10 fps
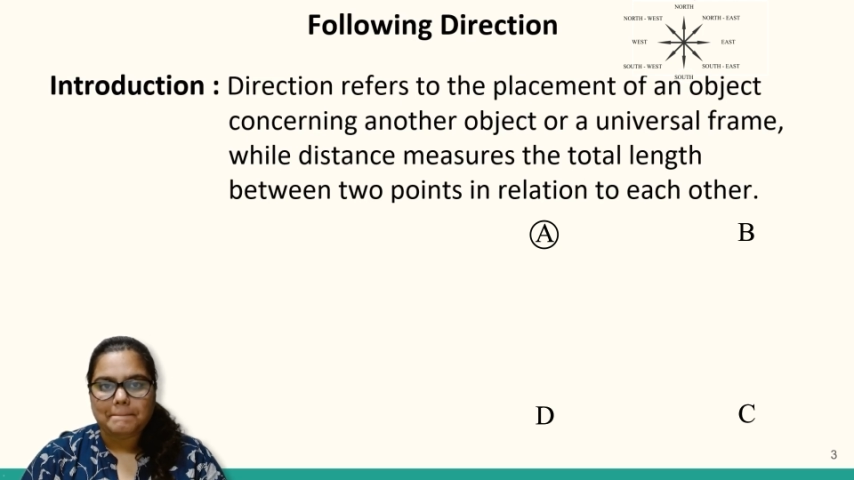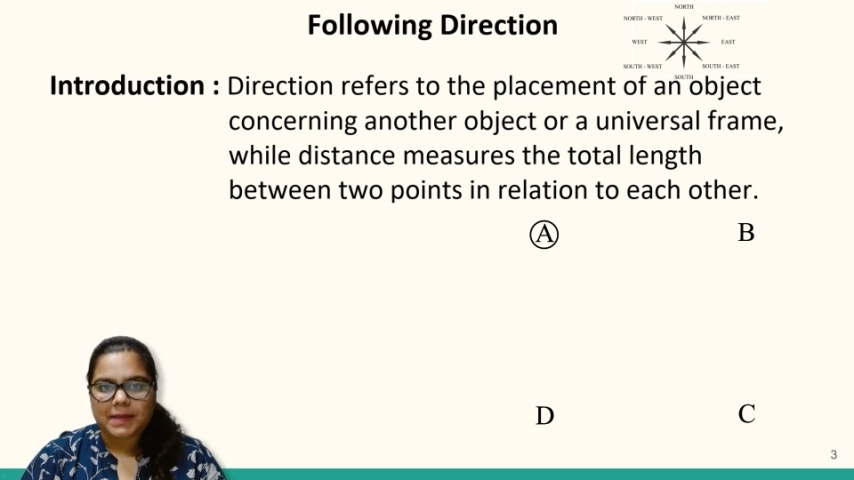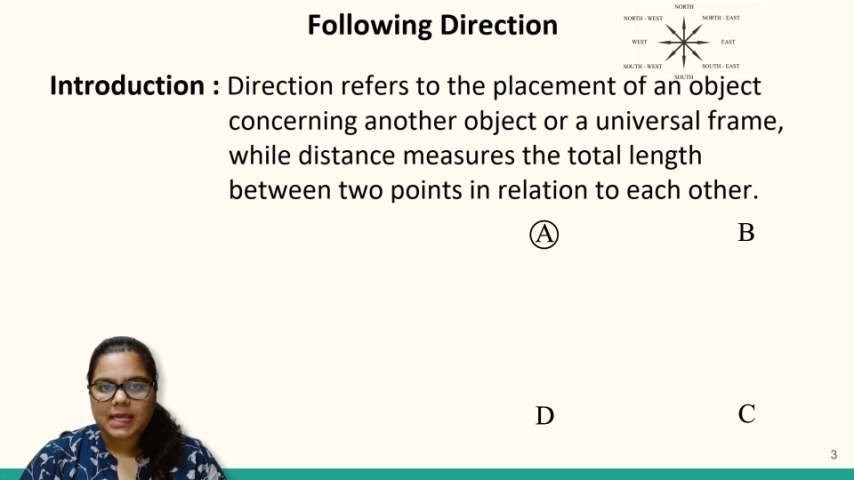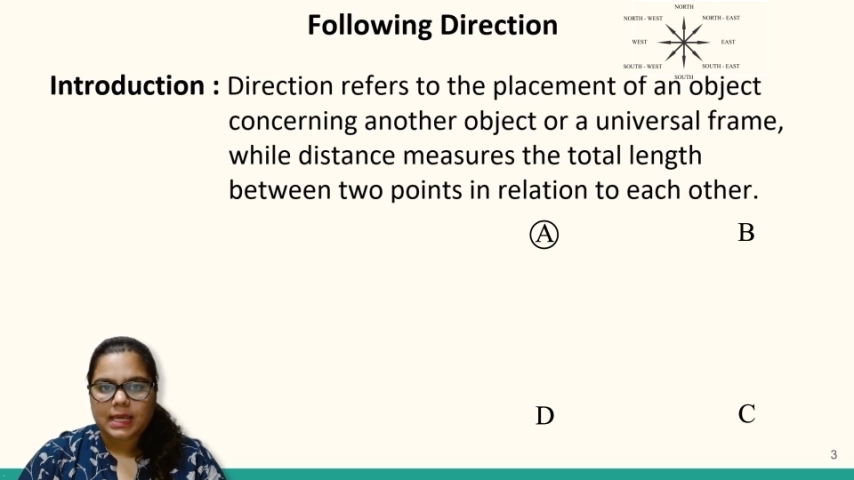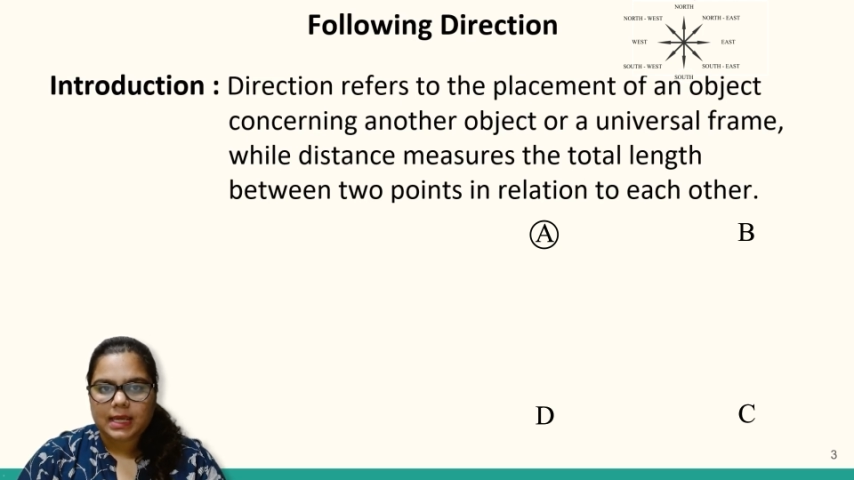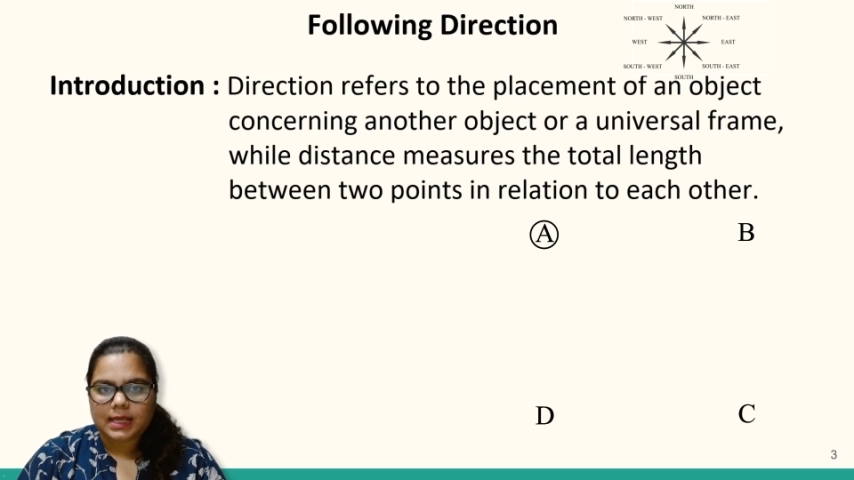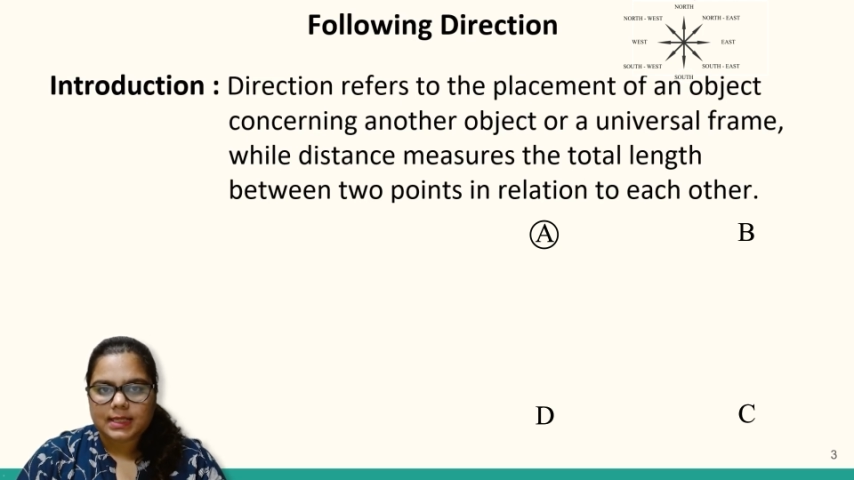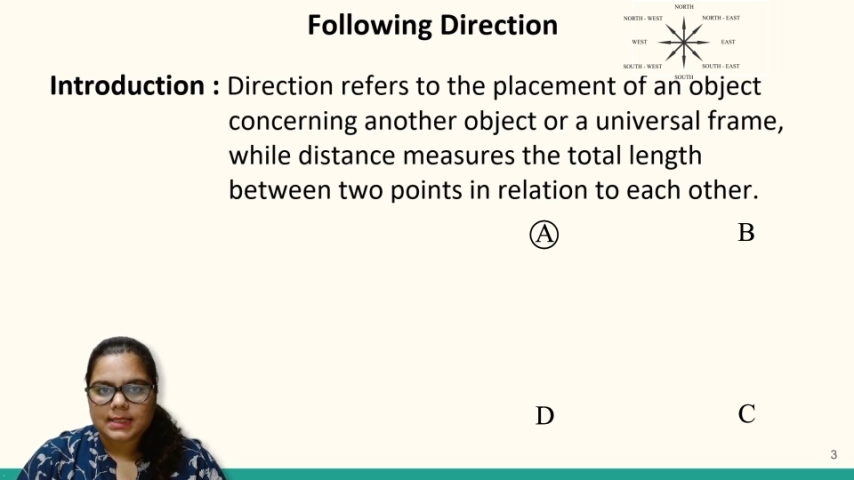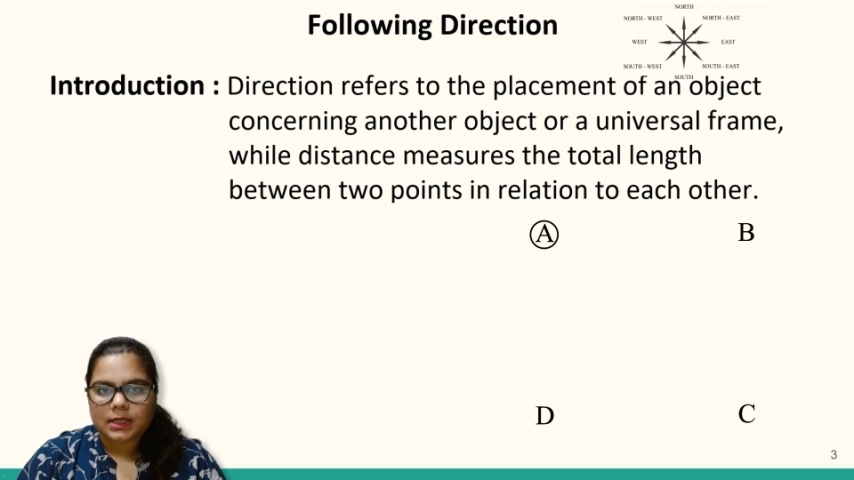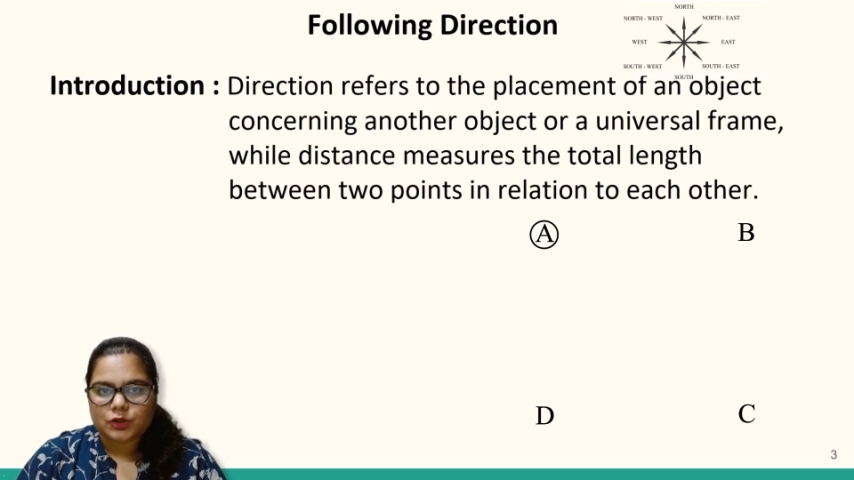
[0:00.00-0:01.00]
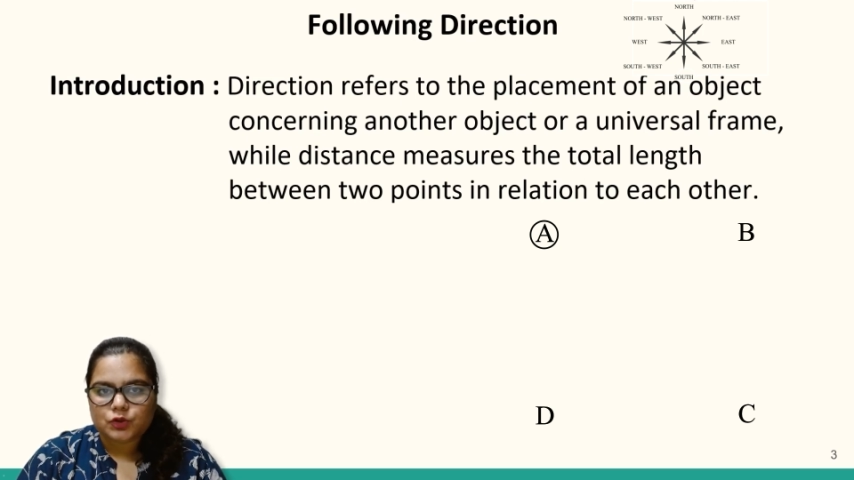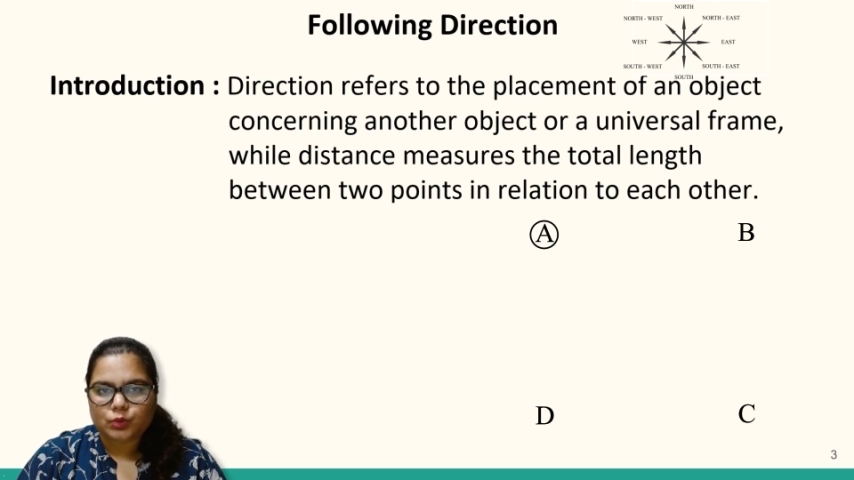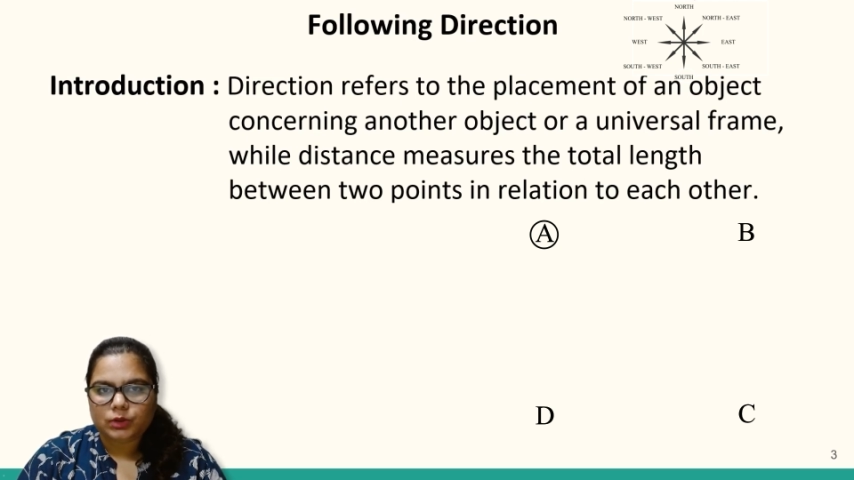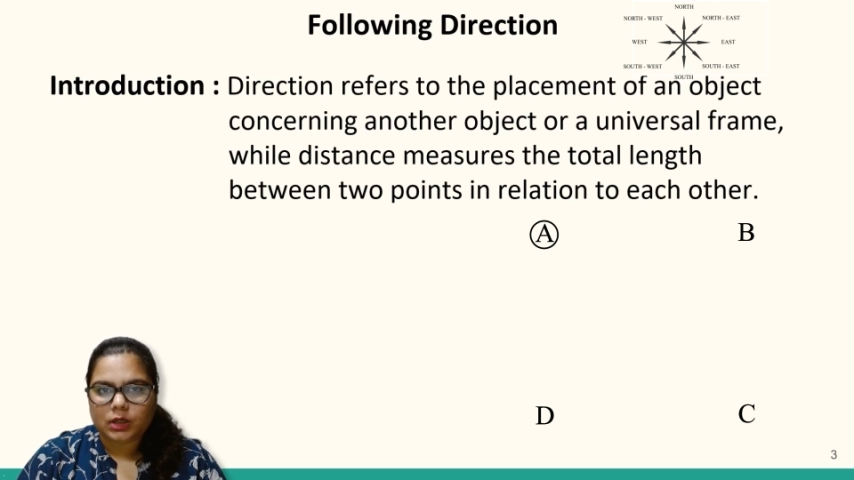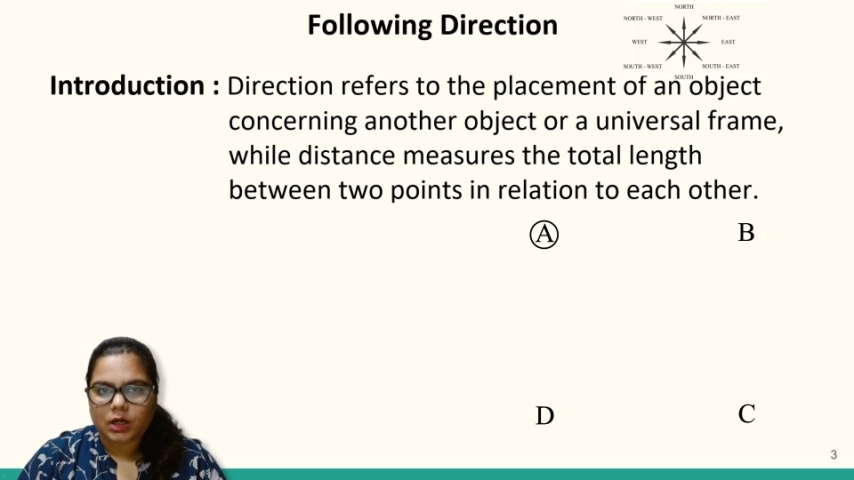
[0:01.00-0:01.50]
B is
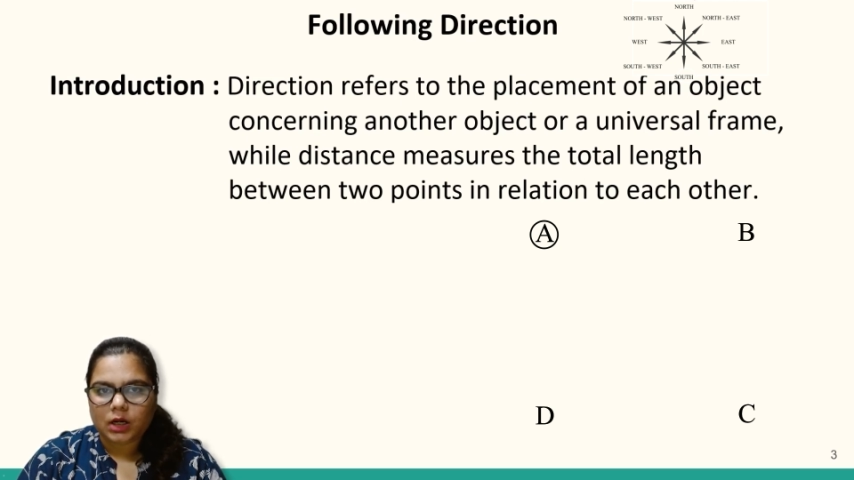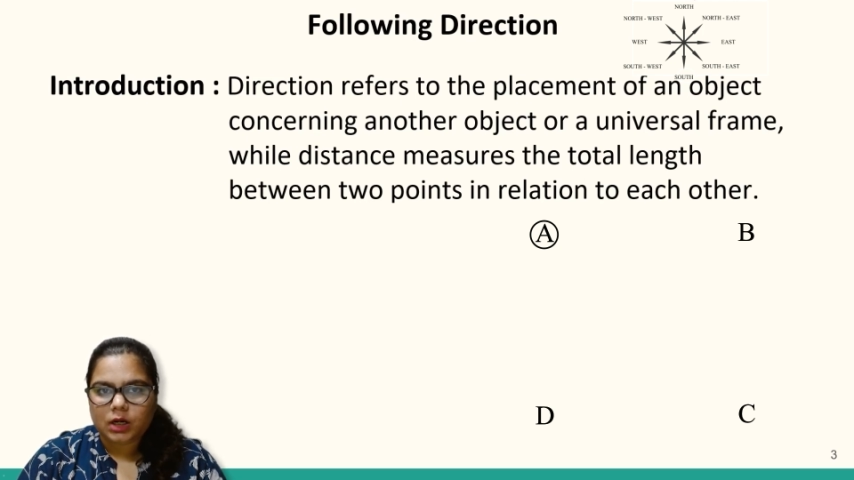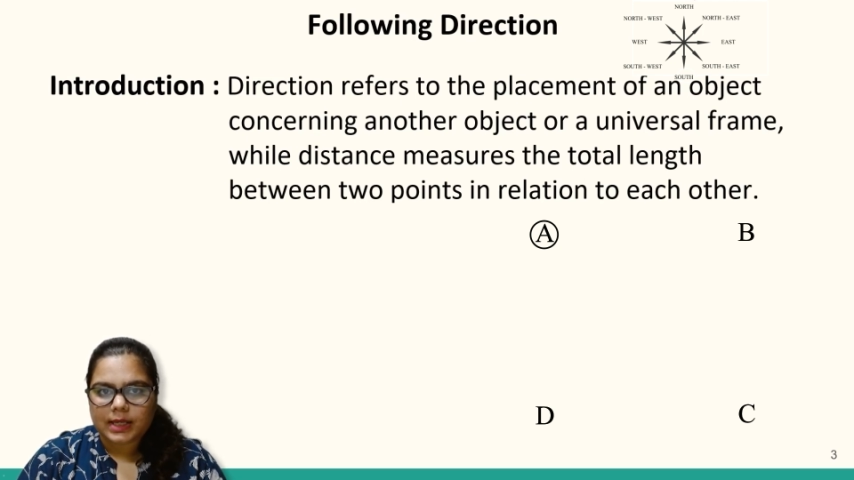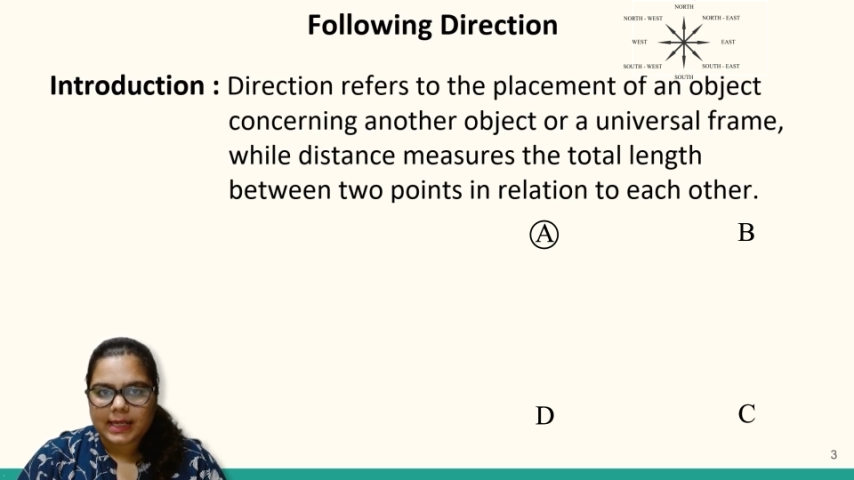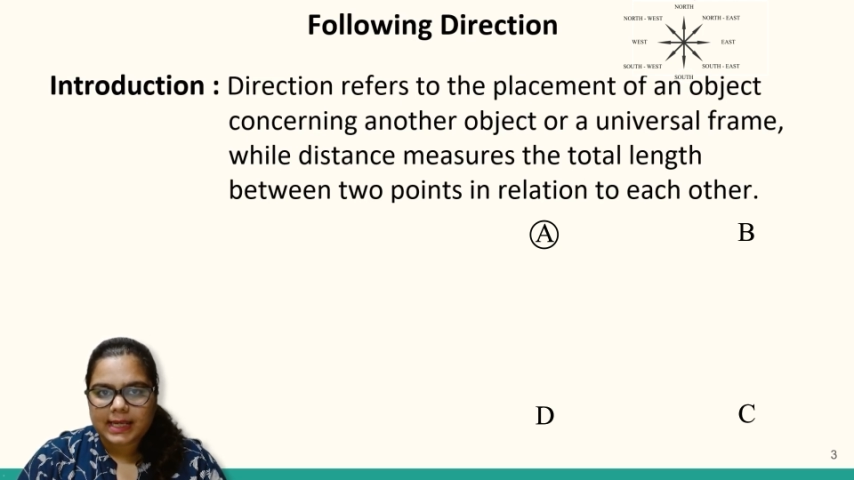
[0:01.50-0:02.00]
to the